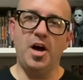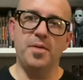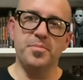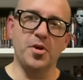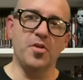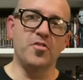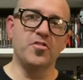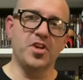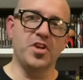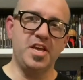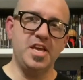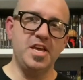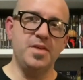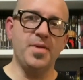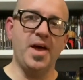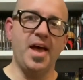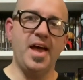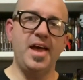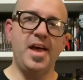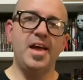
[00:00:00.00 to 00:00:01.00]
over to
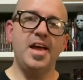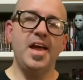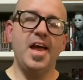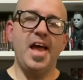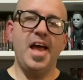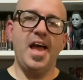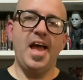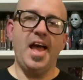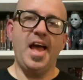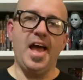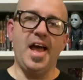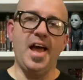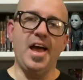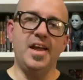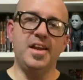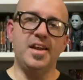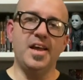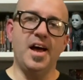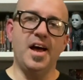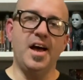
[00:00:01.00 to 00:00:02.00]
eBay
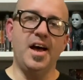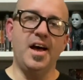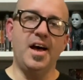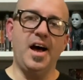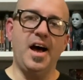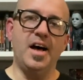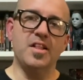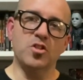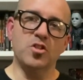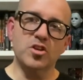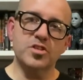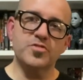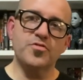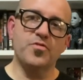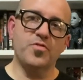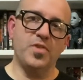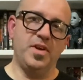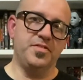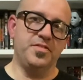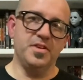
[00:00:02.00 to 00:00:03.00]
and I looked
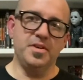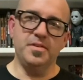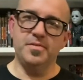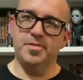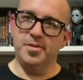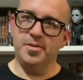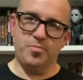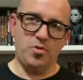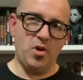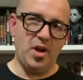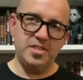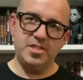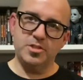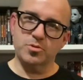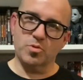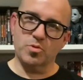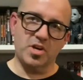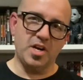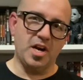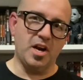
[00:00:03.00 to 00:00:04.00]
at the prices
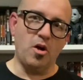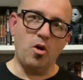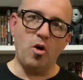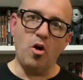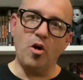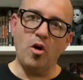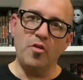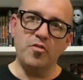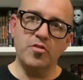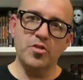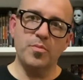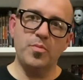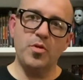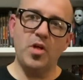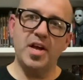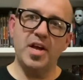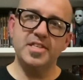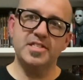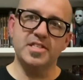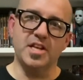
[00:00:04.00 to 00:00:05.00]
were kind of all over the
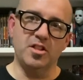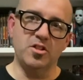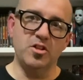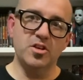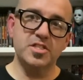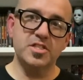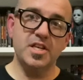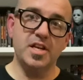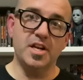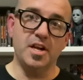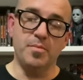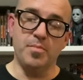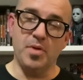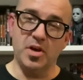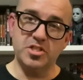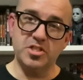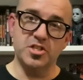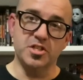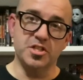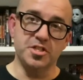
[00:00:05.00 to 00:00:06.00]
place. And I looked at a
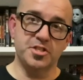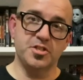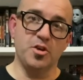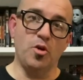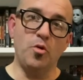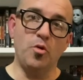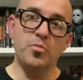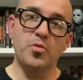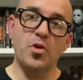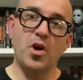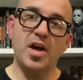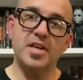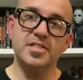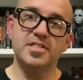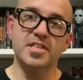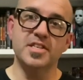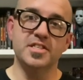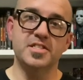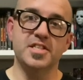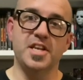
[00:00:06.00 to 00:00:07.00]
bunch of the sold
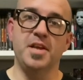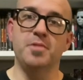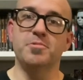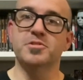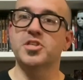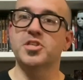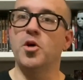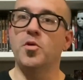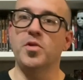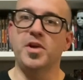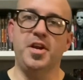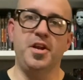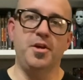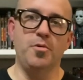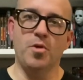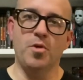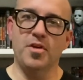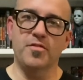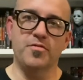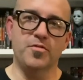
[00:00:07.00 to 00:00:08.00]
prices and it was going
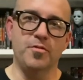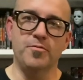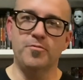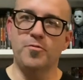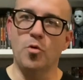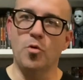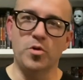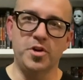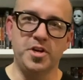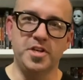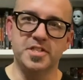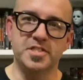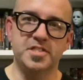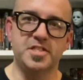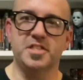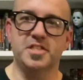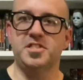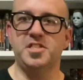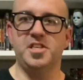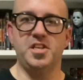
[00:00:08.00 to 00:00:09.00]
anywhere from $40 to
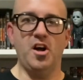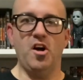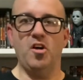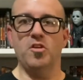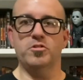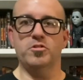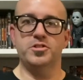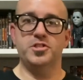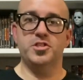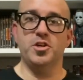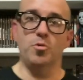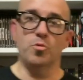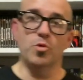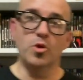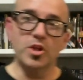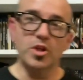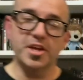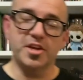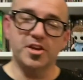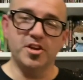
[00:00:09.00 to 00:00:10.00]
$60. So
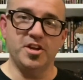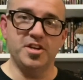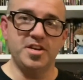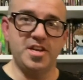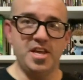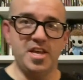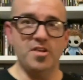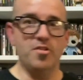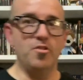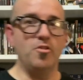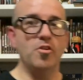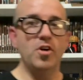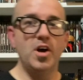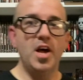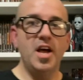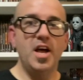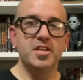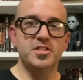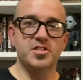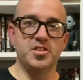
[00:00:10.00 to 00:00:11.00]
really good deal.
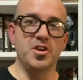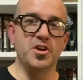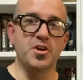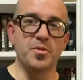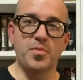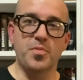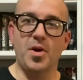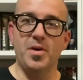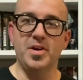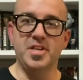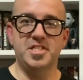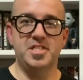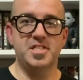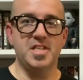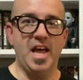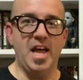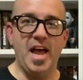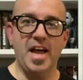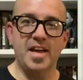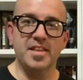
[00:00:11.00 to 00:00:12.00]
So you could probably
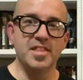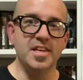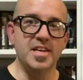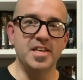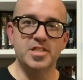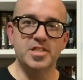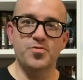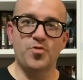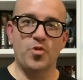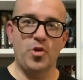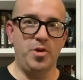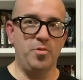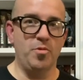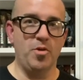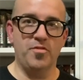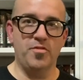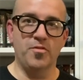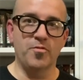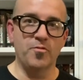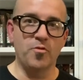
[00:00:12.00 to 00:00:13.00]
snag this for
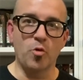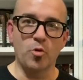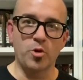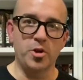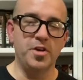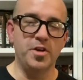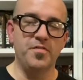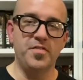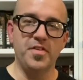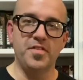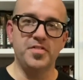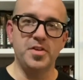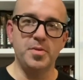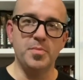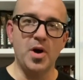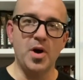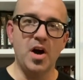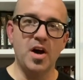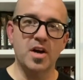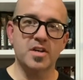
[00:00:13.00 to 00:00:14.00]
anywhere from 40 to 50
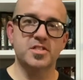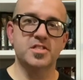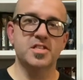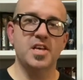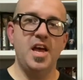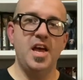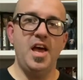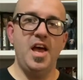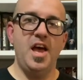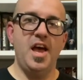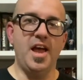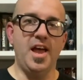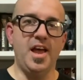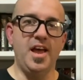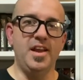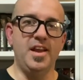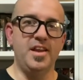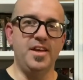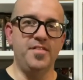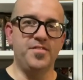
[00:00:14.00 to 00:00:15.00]
bucks.
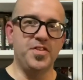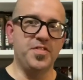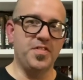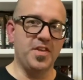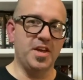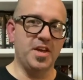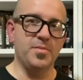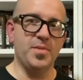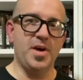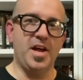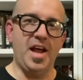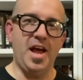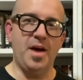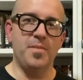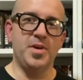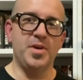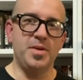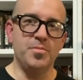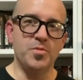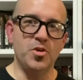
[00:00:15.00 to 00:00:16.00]
And if you think about how
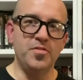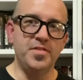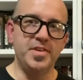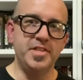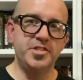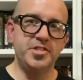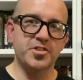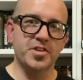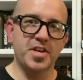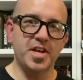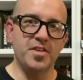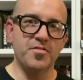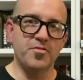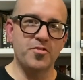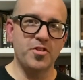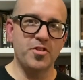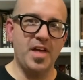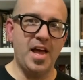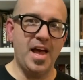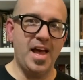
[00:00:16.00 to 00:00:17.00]
many movies you're getting
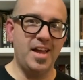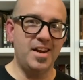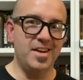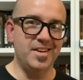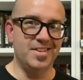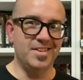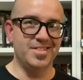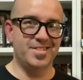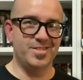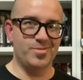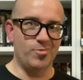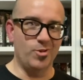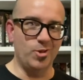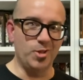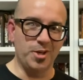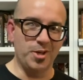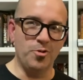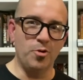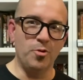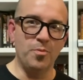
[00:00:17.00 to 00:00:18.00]
for that, and it's a
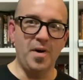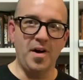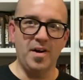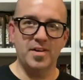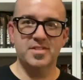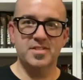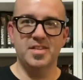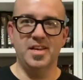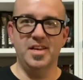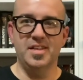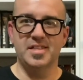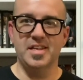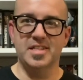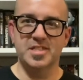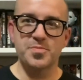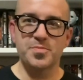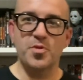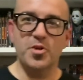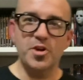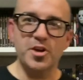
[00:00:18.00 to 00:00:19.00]
really cool box set,
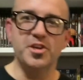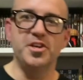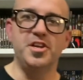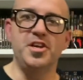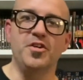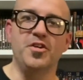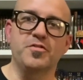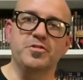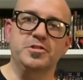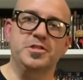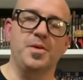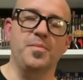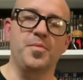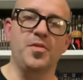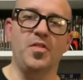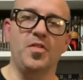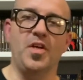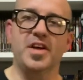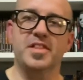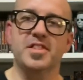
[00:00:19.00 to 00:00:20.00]
that's a pretty good deal for
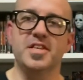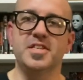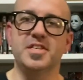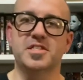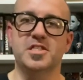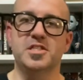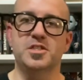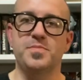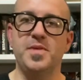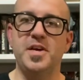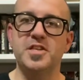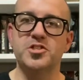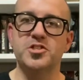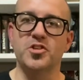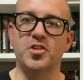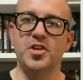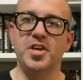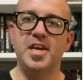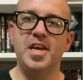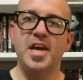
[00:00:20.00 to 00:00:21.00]
something like this,
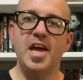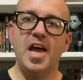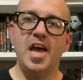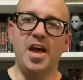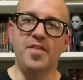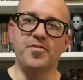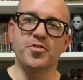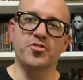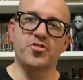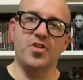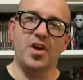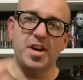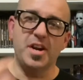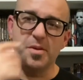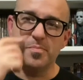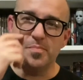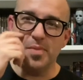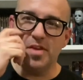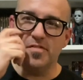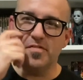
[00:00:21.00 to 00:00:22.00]
especially if you're trying
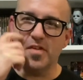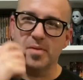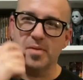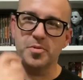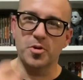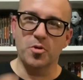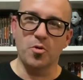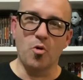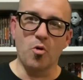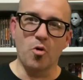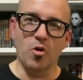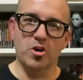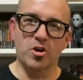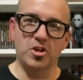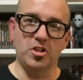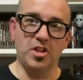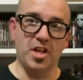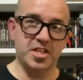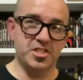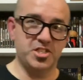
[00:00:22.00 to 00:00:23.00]
to beef up your horror
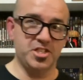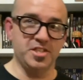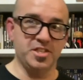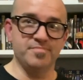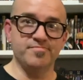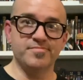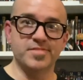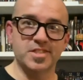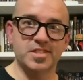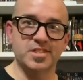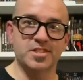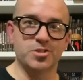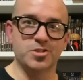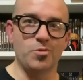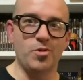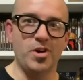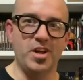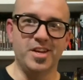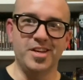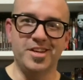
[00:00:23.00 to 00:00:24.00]
collection. This is a
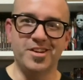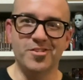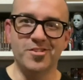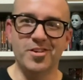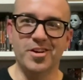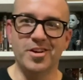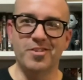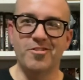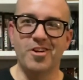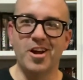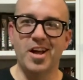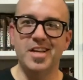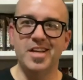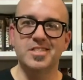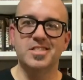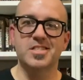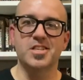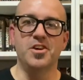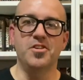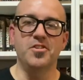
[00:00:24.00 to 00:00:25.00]
way to do it, right?
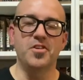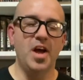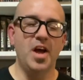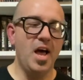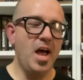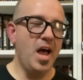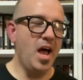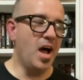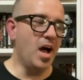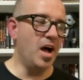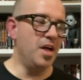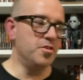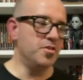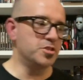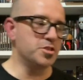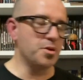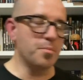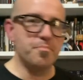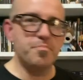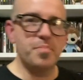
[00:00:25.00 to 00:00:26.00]
So
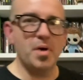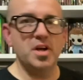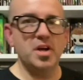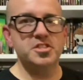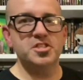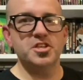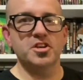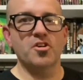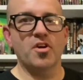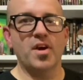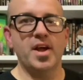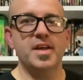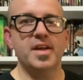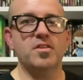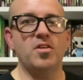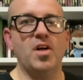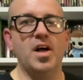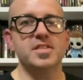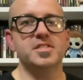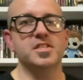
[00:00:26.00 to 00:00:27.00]
there's a bunch of great
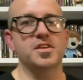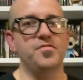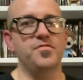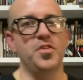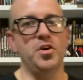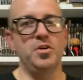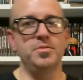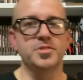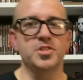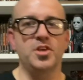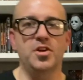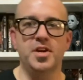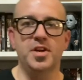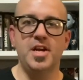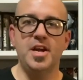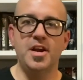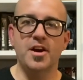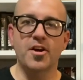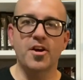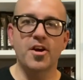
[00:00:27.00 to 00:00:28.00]
classic films on
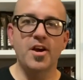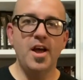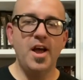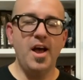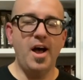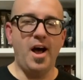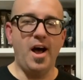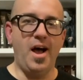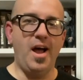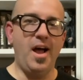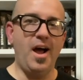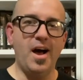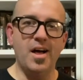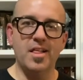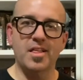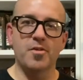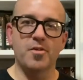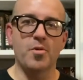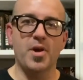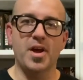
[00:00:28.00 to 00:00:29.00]
here. I
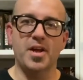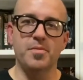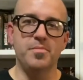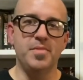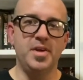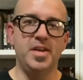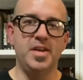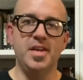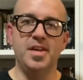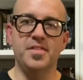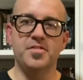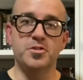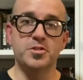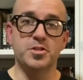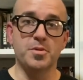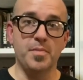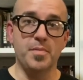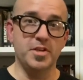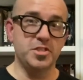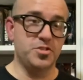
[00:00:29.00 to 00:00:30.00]
highly recommend it.
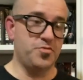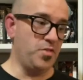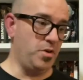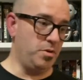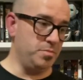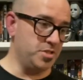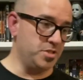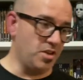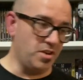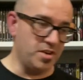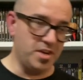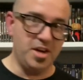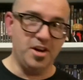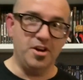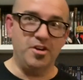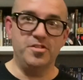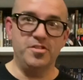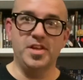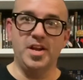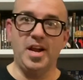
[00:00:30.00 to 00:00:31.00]
There's a bunch of films on
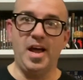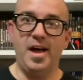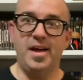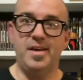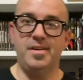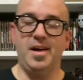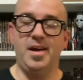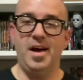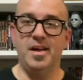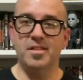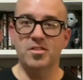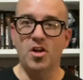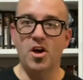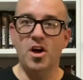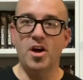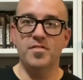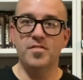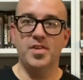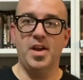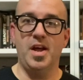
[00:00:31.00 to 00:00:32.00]
here that I
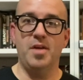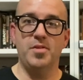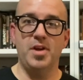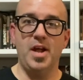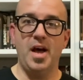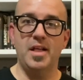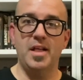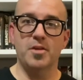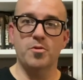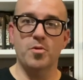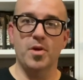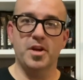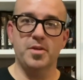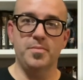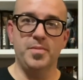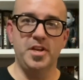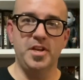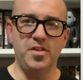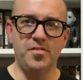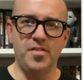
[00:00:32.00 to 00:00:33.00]
love and I would highly
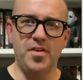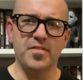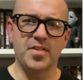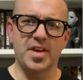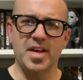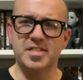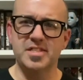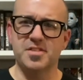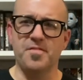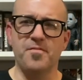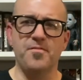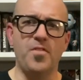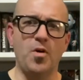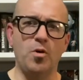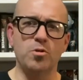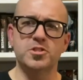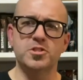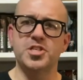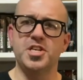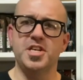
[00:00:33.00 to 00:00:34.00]
recommend. You've even got some
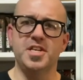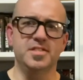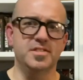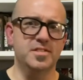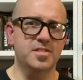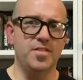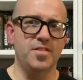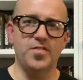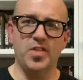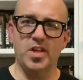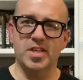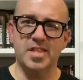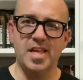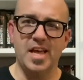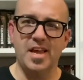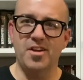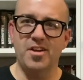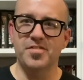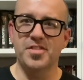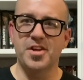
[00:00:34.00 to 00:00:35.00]
Fulci and stuff like
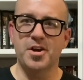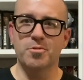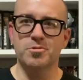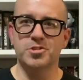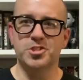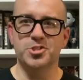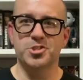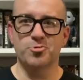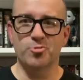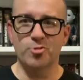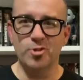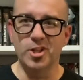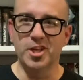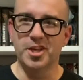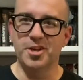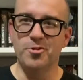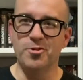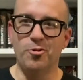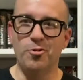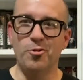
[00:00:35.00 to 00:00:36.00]
that on there, which is
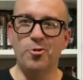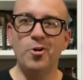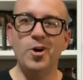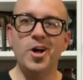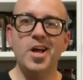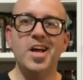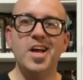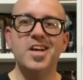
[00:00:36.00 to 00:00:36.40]
really cool.